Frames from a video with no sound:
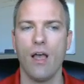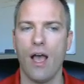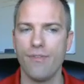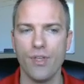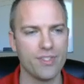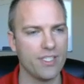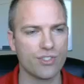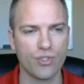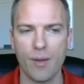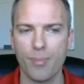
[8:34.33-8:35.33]
I've used these
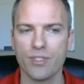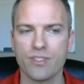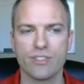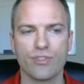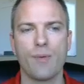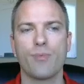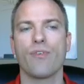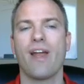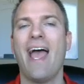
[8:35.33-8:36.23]
scrapers and scraped over